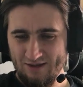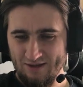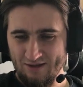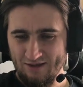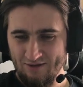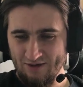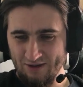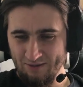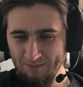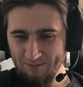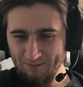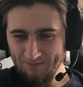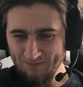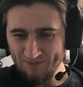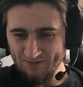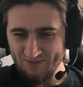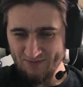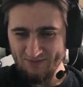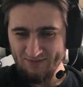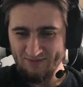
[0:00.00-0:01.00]
All right.
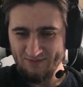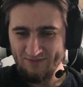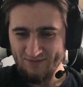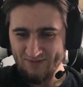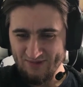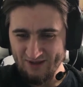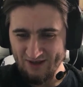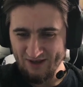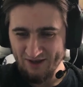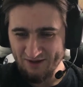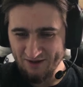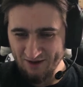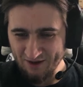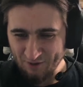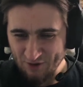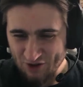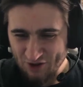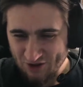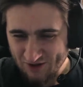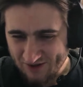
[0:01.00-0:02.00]
And there are
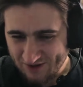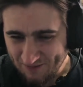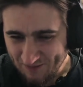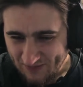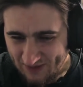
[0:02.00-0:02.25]
questions.